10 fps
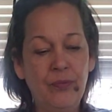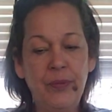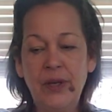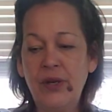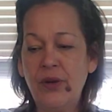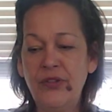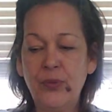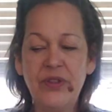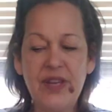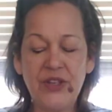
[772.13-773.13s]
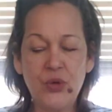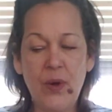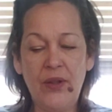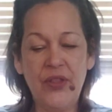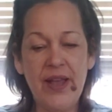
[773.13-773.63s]
because with that
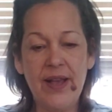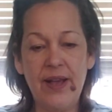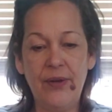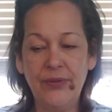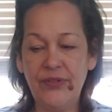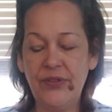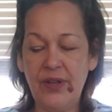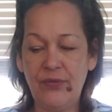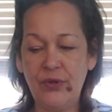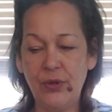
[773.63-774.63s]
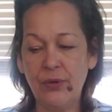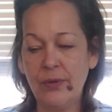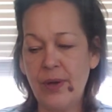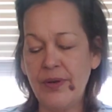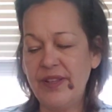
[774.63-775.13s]
12th house, if you're
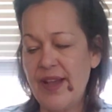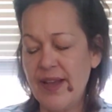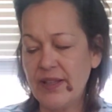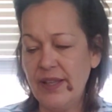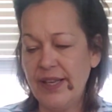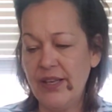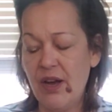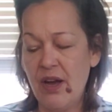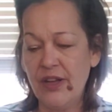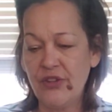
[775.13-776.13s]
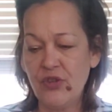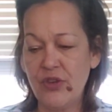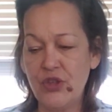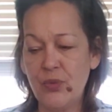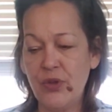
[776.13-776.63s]
going to act like an
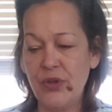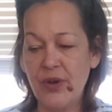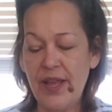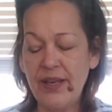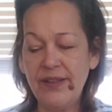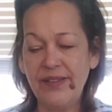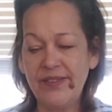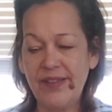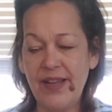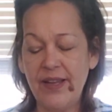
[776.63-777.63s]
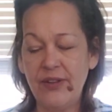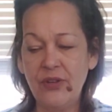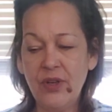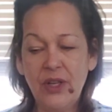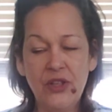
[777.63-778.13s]
ostrich with your head in the sand,
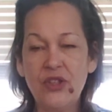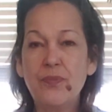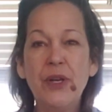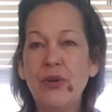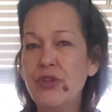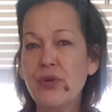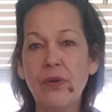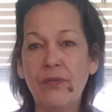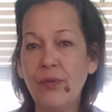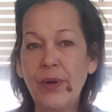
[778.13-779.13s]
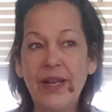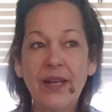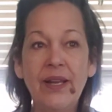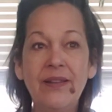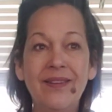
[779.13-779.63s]
just because you're
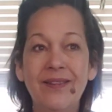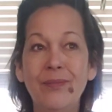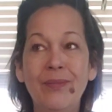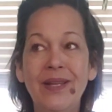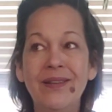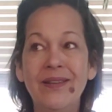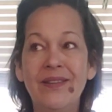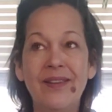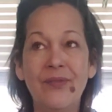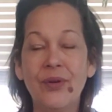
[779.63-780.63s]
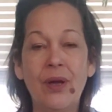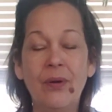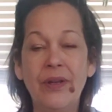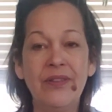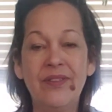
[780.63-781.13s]
avoiding it doesn't mean that it's ever go
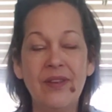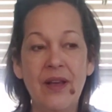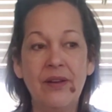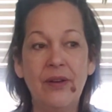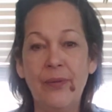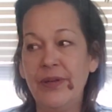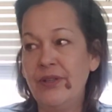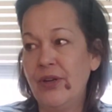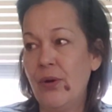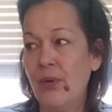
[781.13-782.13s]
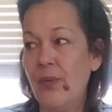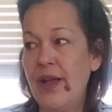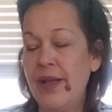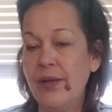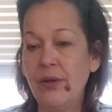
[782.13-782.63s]
it's not going to go
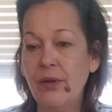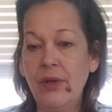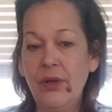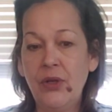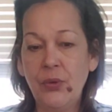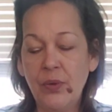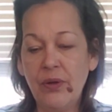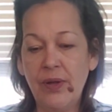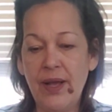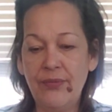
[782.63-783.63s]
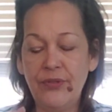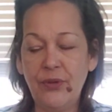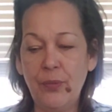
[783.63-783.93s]
away you will have to